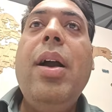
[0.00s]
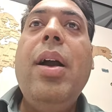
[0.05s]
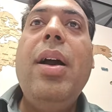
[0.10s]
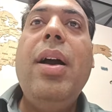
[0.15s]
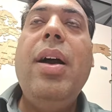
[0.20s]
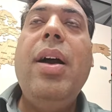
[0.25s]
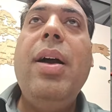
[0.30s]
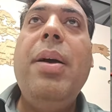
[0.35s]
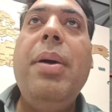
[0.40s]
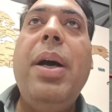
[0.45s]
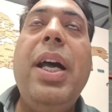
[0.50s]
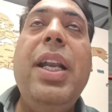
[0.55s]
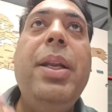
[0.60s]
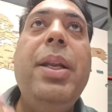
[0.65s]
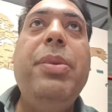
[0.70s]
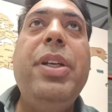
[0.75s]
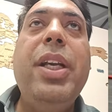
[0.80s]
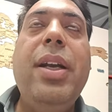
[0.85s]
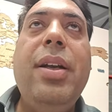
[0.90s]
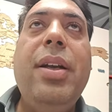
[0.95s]

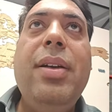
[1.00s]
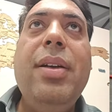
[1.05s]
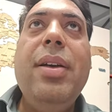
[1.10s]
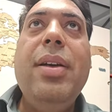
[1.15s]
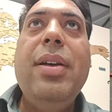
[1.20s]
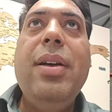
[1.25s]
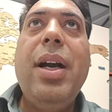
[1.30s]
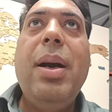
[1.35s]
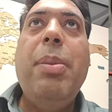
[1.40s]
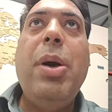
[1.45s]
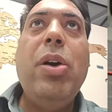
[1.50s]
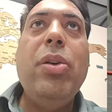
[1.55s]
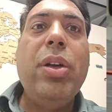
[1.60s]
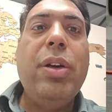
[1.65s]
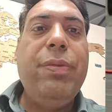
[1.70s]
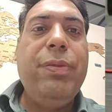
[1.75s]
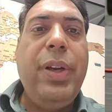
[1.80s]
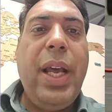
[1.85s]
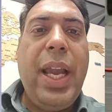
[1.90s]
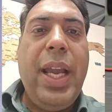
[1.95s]
unlimited amount of